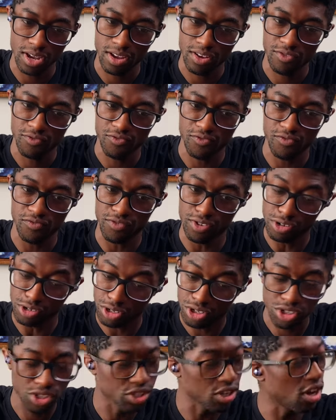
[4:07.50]

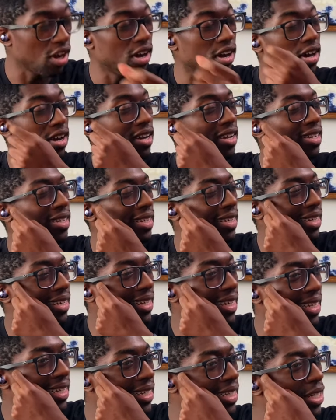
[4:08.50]
First song
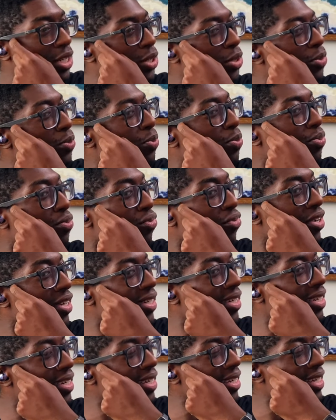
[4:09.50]
is
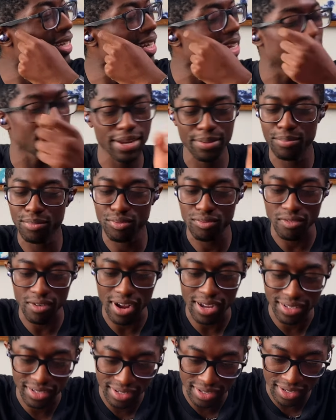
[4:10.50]
pretty
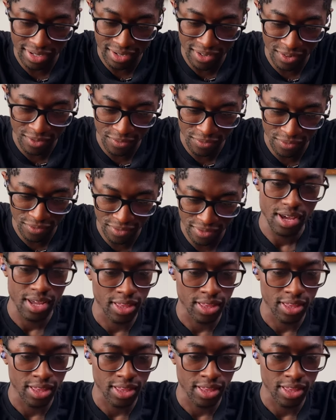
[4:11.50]
impressive.